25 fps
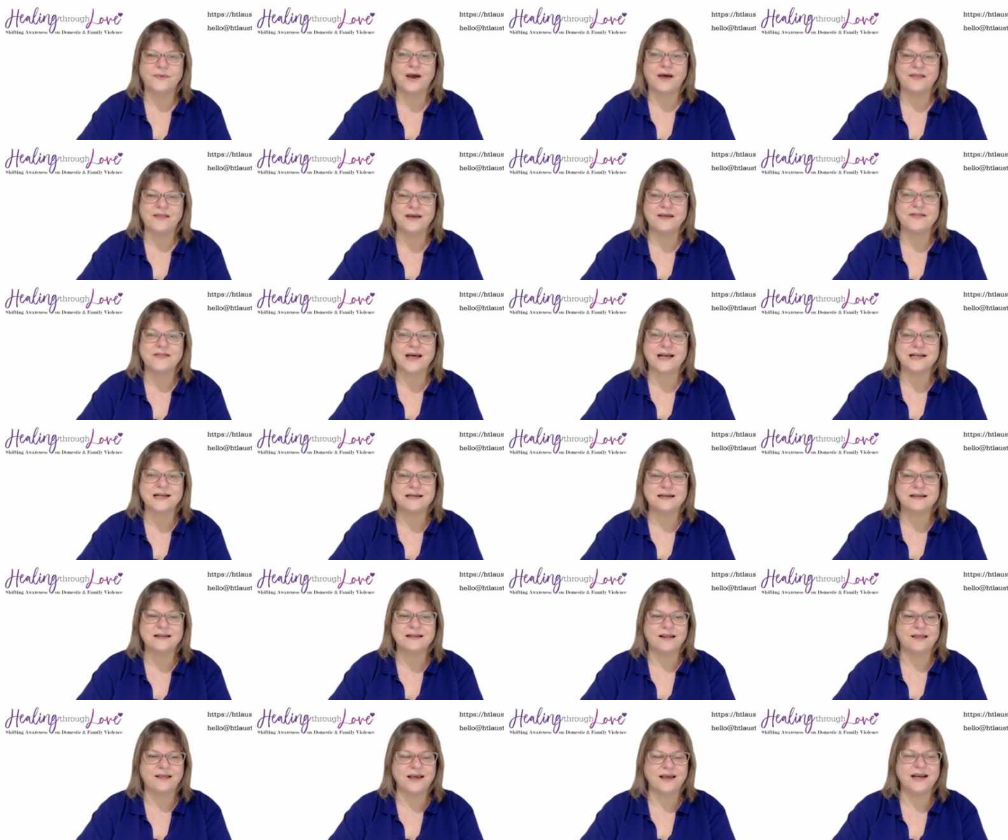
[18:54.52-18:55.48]
I think
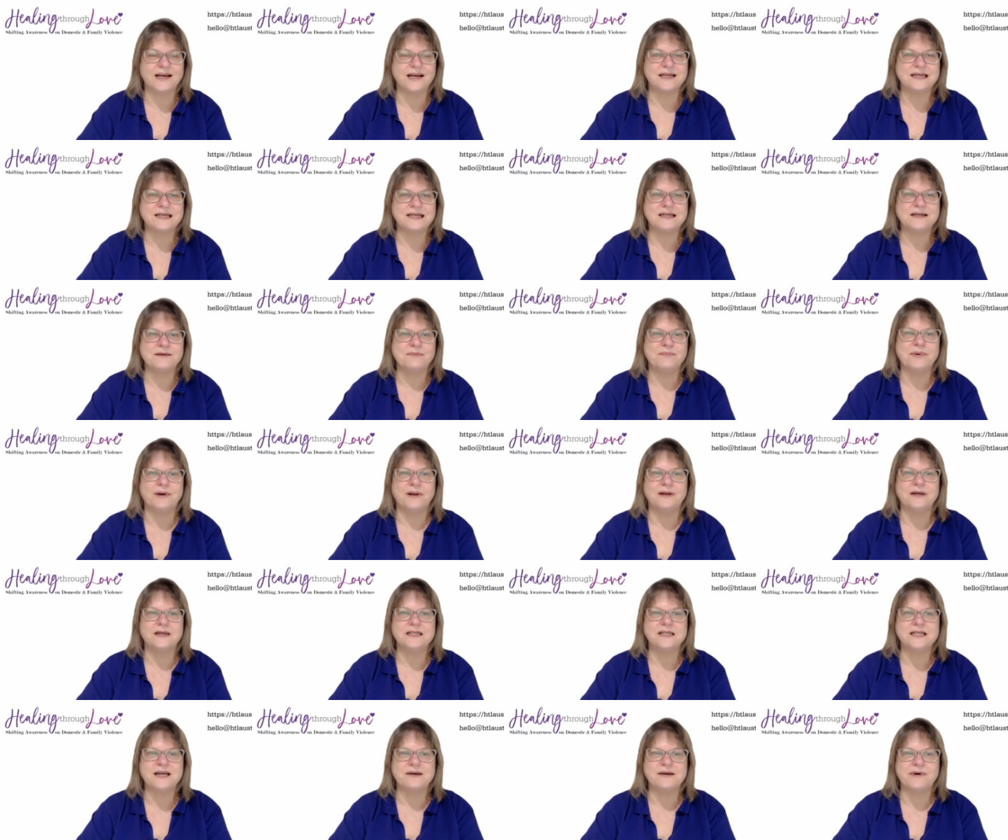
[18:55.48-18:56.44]
that's the thing, is
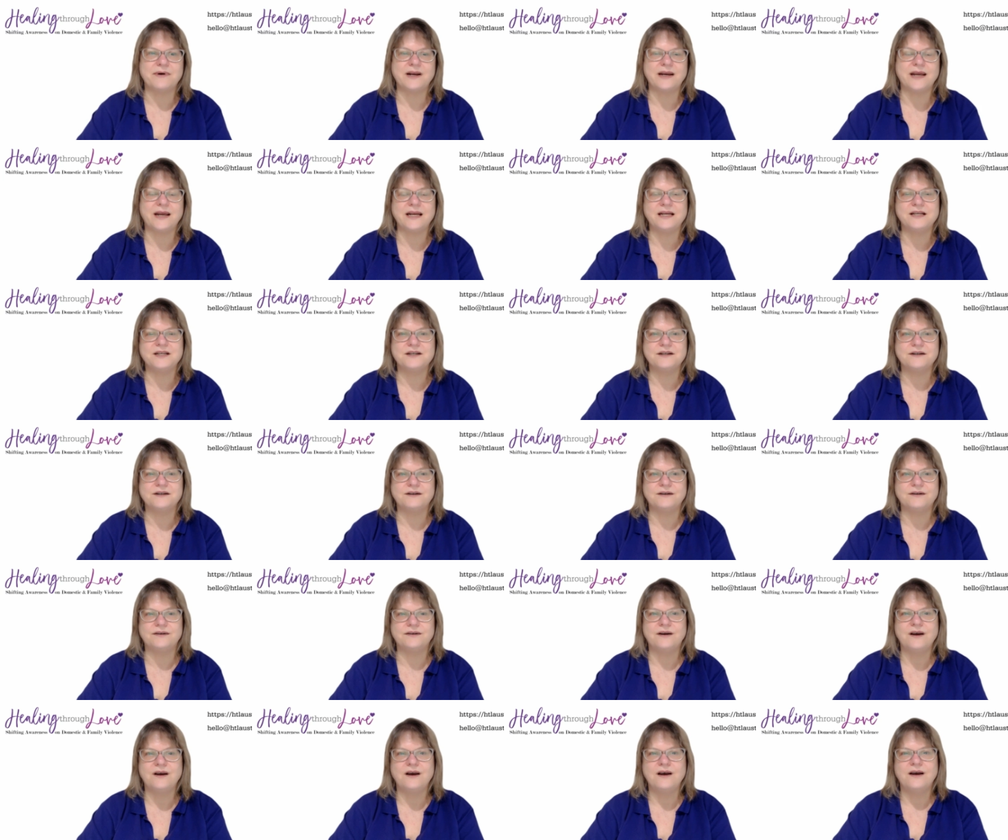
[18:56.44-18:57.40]
stability. We need
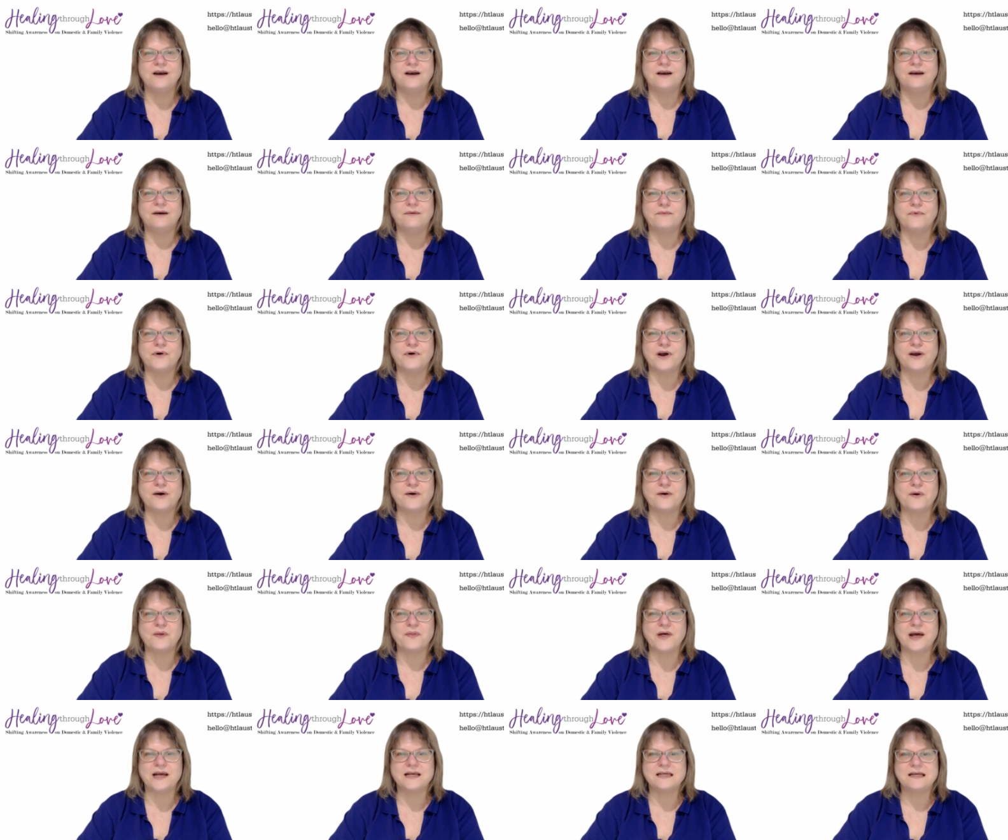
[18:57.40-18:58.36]
to work
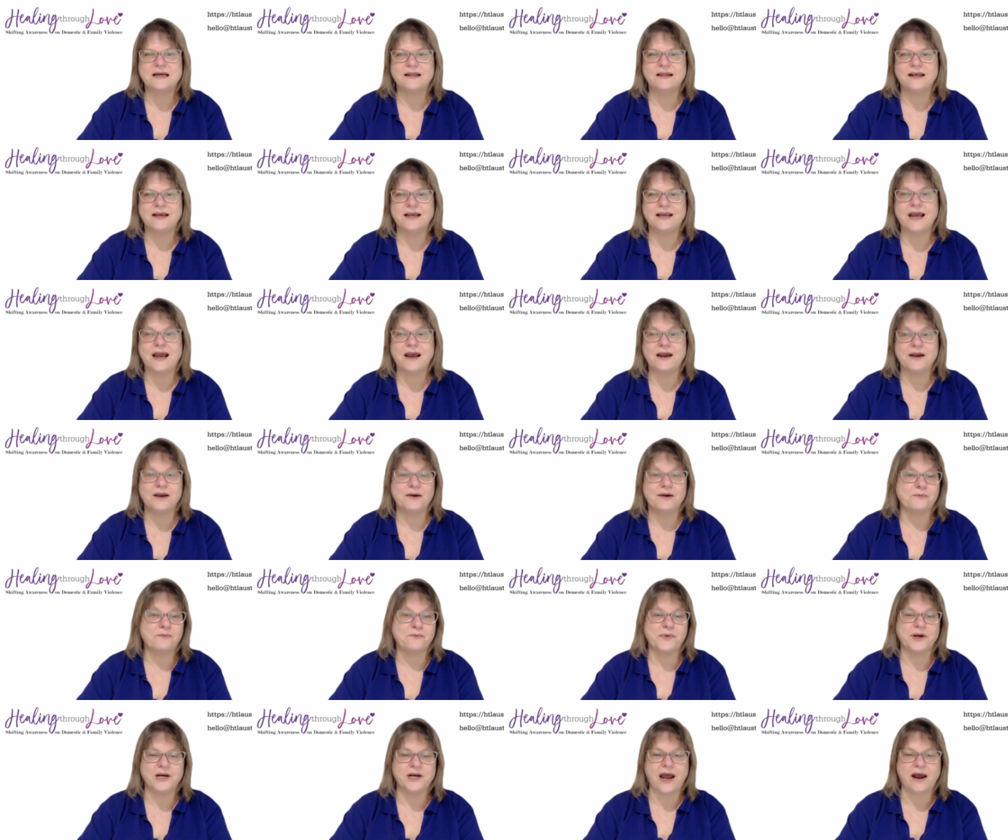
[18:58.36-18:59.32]
on that so that,
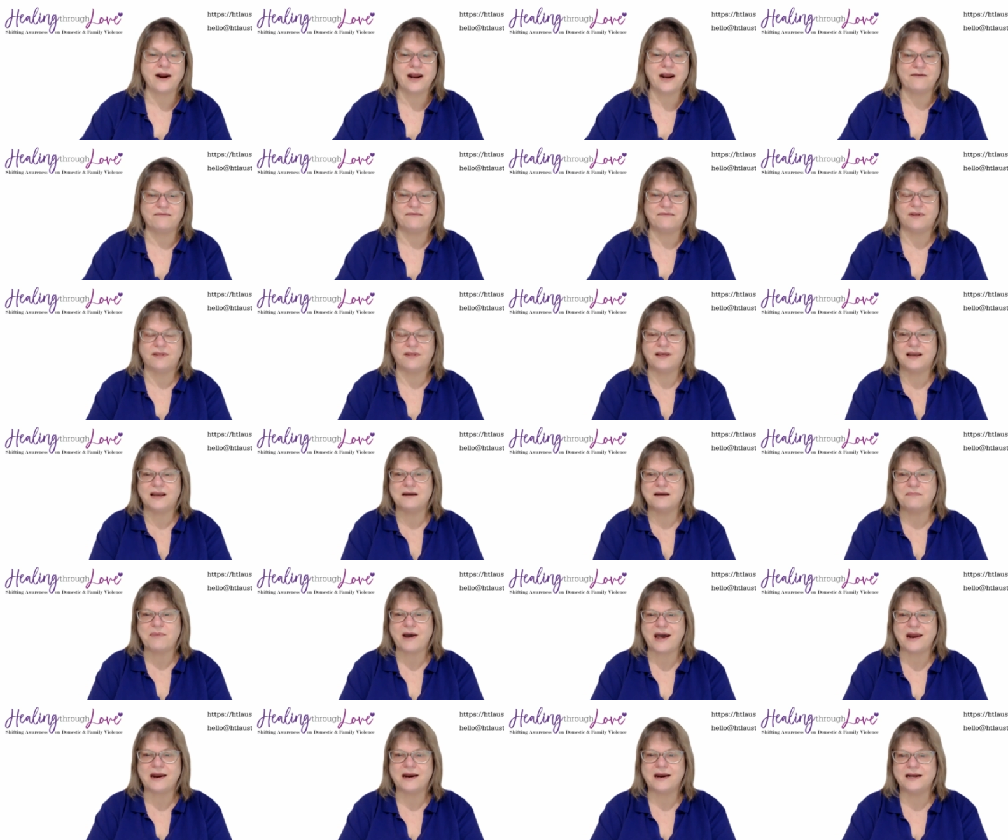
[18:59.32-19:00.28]
we don't have to think
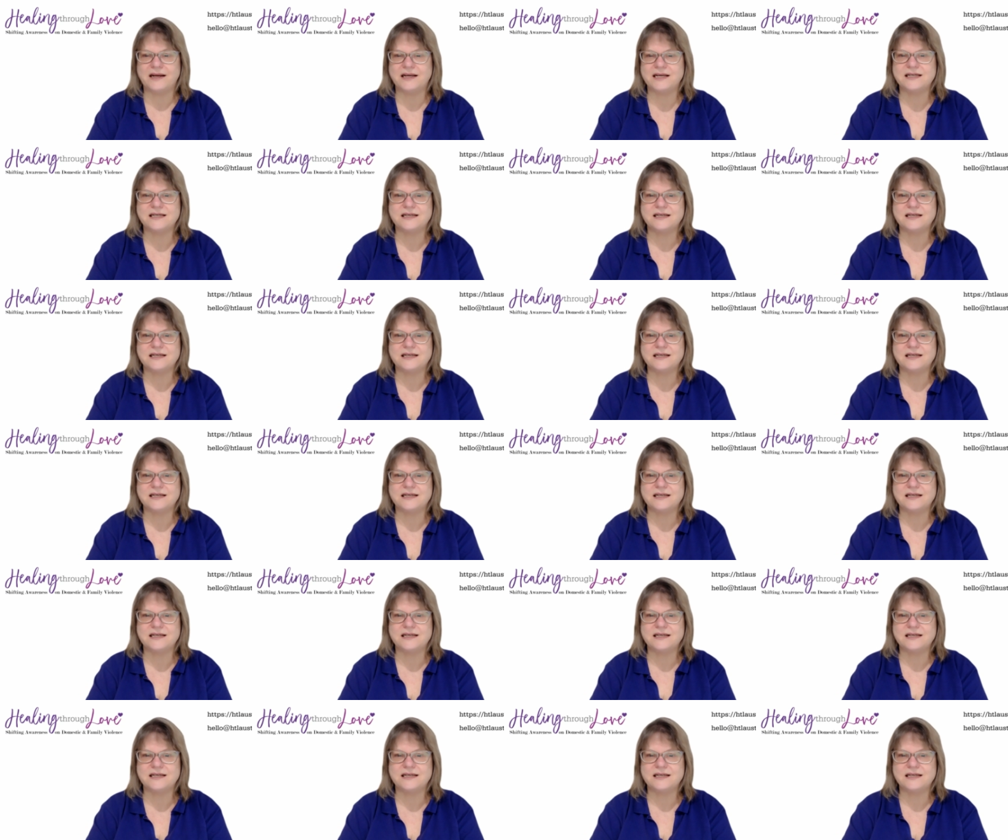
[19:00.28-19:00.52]
about it.